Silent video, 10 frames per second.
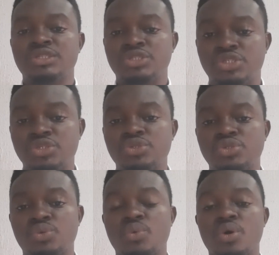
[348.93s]
due
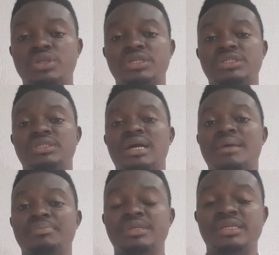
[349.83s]
to what is
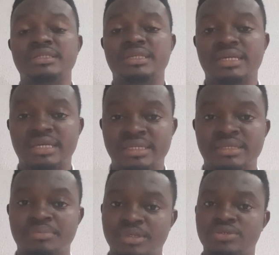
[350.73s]
happening in
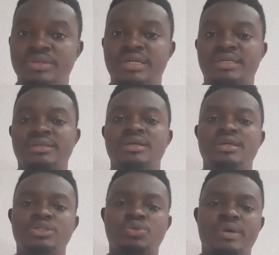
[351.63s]
Ibeju-Lekki.
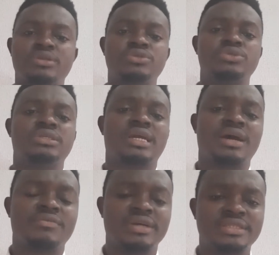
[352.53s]
So why don't you take
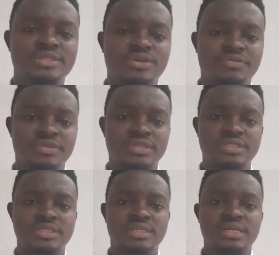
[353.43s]
advantage of
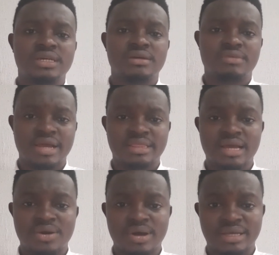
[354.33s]
it right
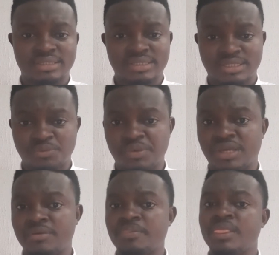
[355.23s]
now as I
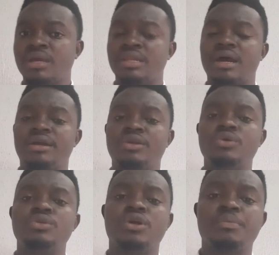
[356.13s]
speak? Now, a
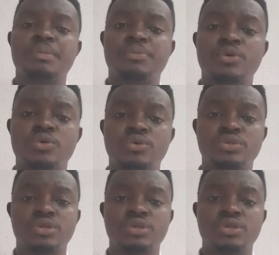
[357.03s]
whole lot of people could